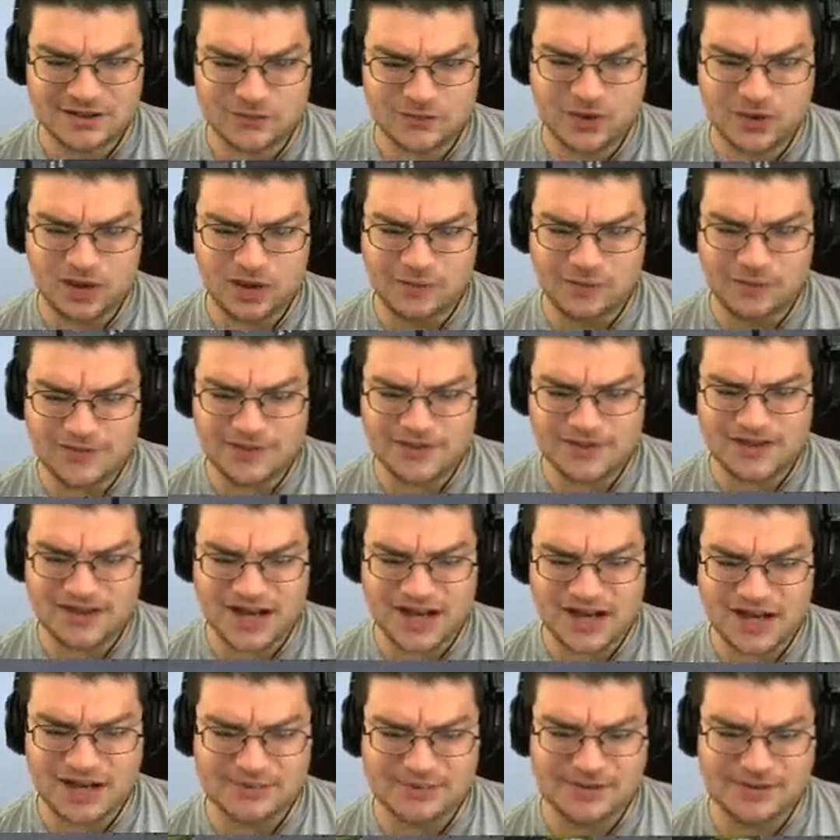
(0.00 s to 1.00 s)
While I'm on the
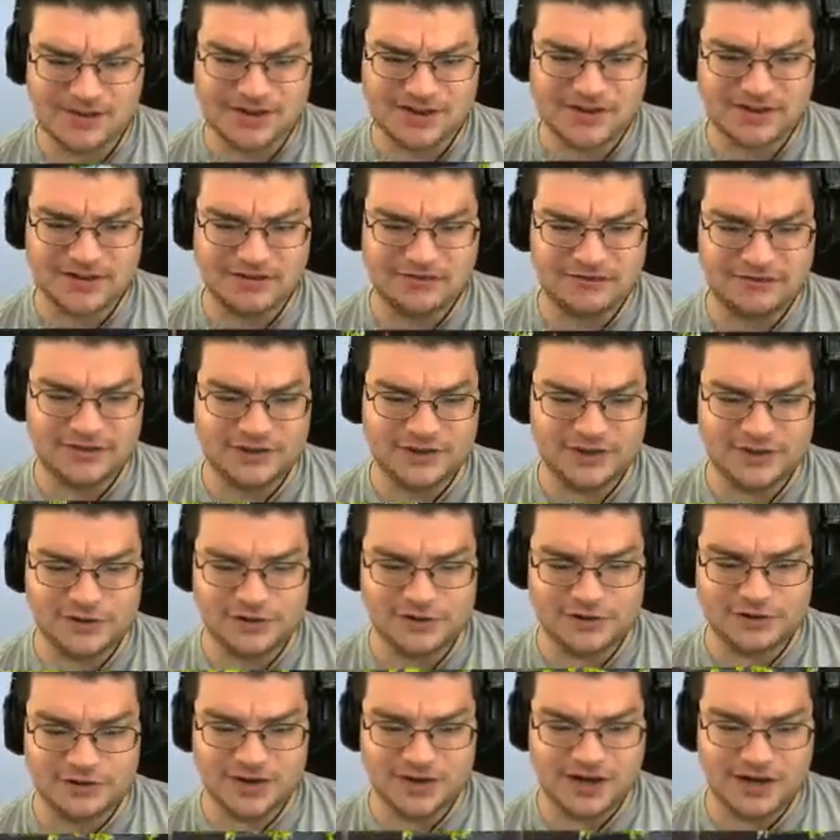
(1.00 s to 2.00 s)
topic of
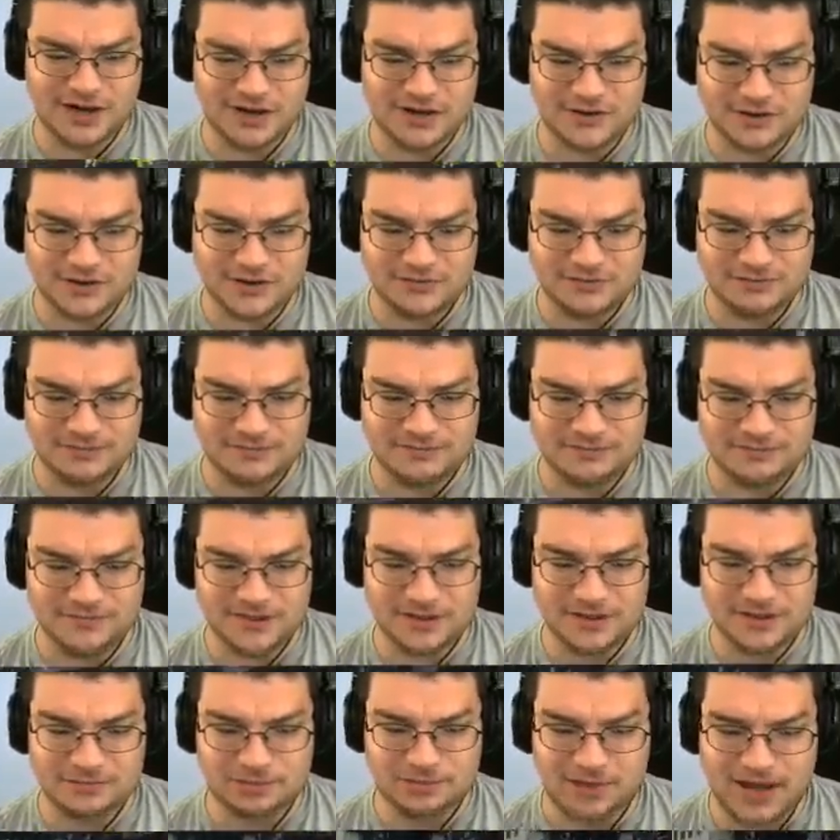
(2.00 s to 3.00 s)
Underground and
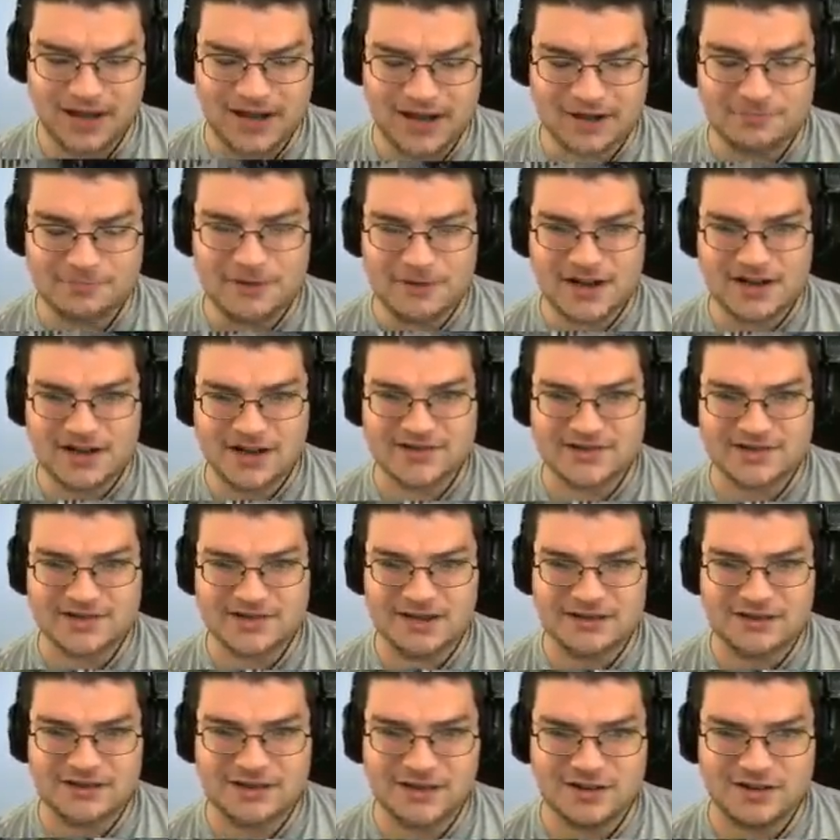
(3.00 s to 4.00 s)
the Blackbox
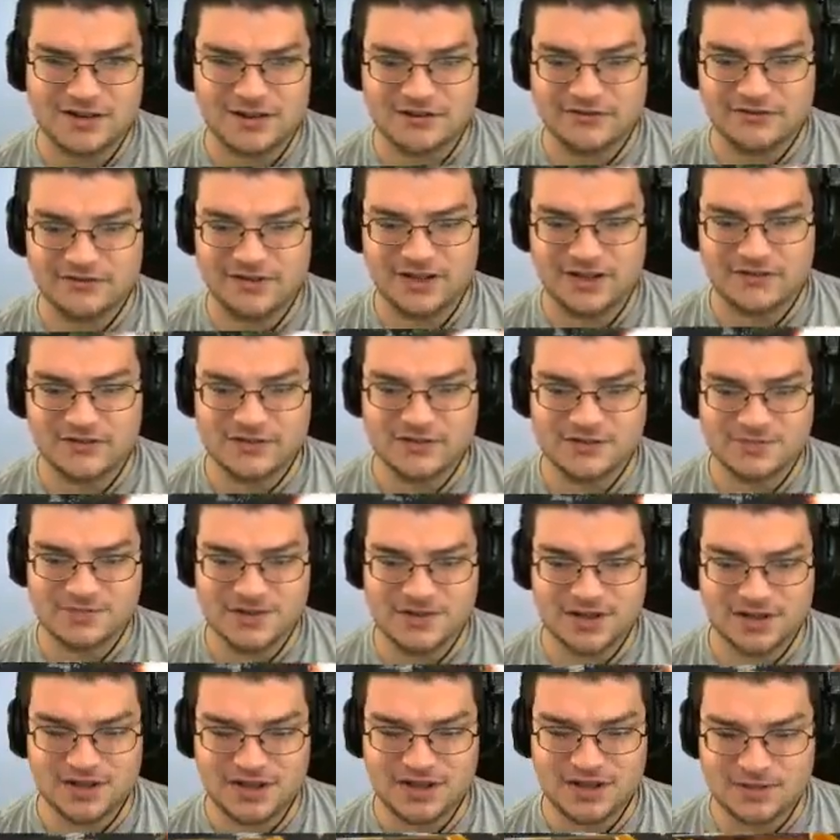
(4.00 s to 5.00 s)
era of Need for
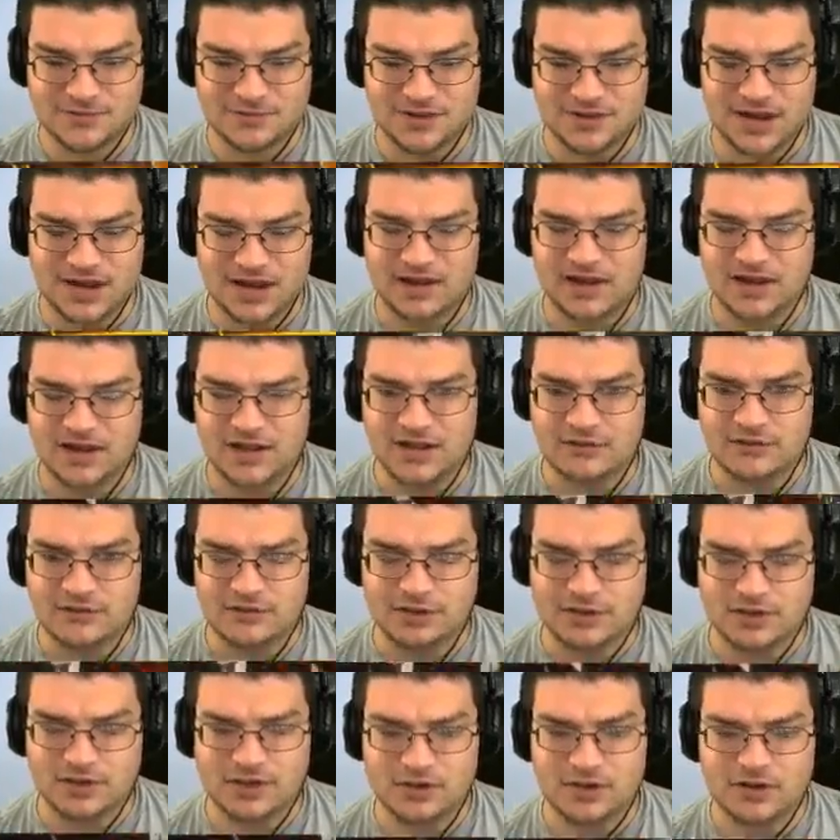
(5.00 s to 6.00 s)
Speed games, I
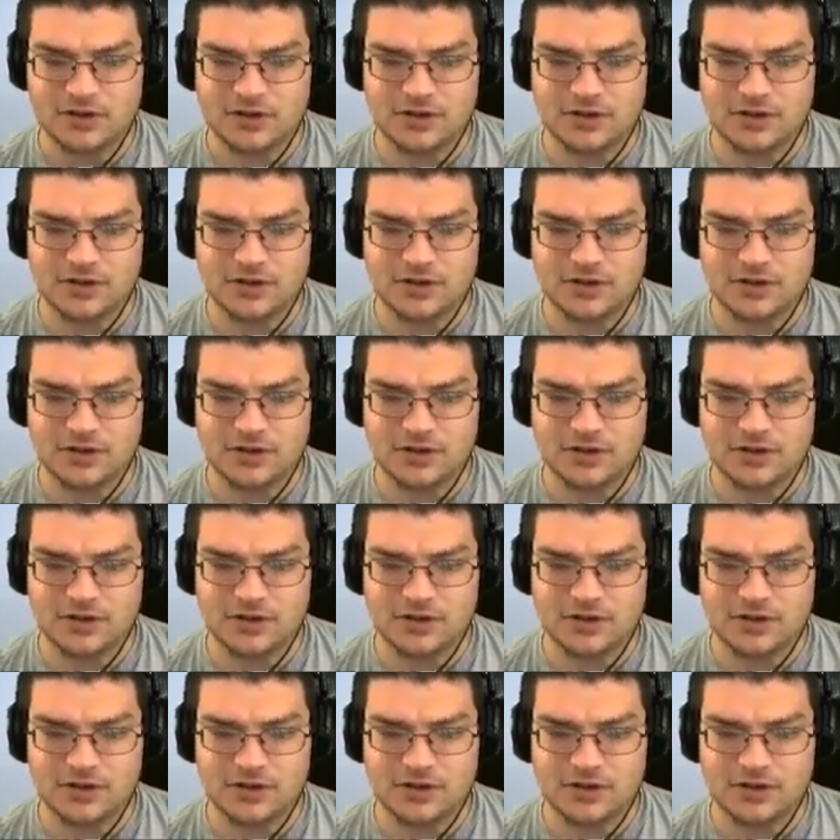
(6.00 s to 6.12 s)
never